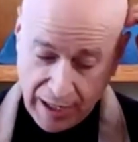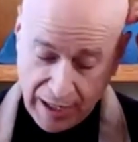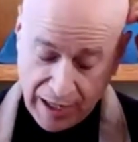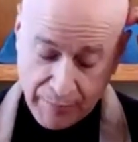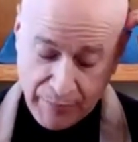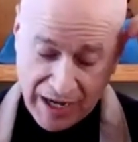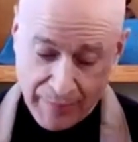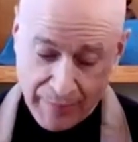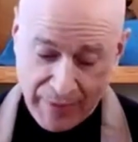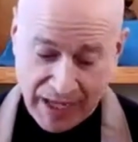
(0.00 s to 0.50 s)
In
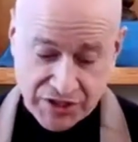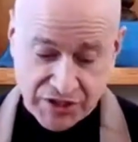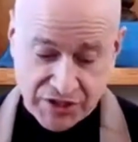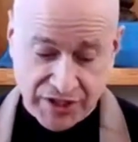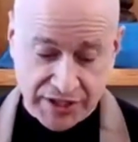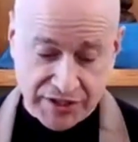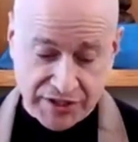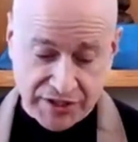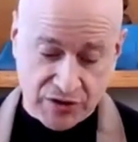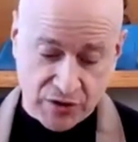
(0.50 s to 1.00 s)
my
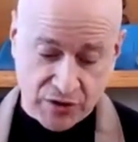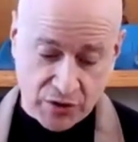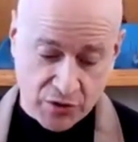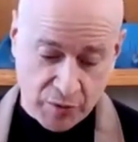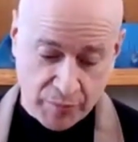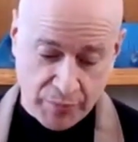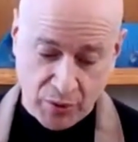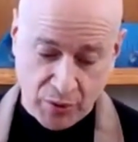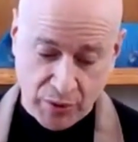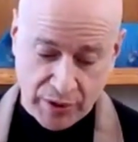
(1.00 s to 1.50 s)
imagination, though,
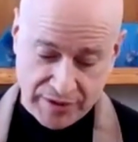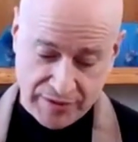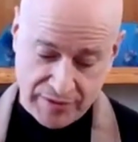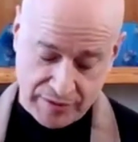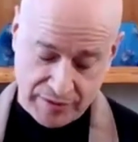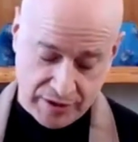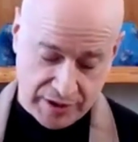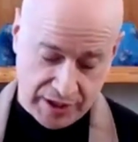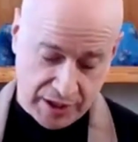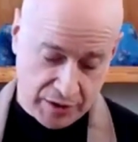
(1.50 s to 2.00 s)

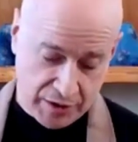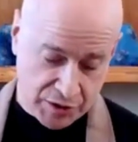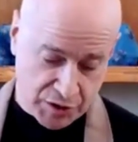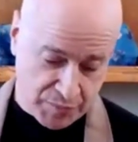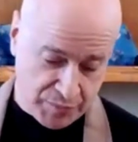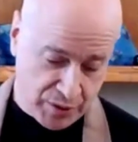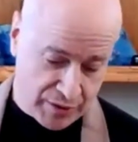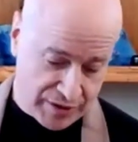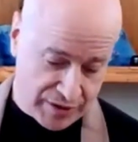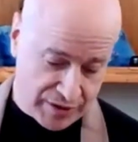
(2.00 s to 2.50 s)
the
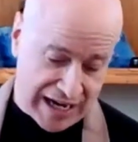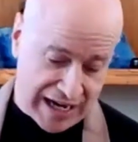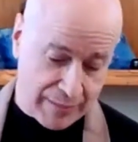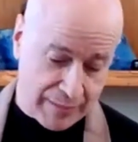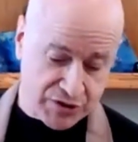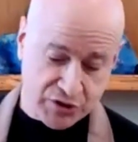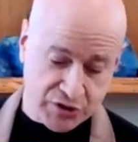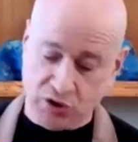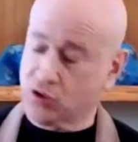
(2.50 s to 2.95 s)
English poet Thomas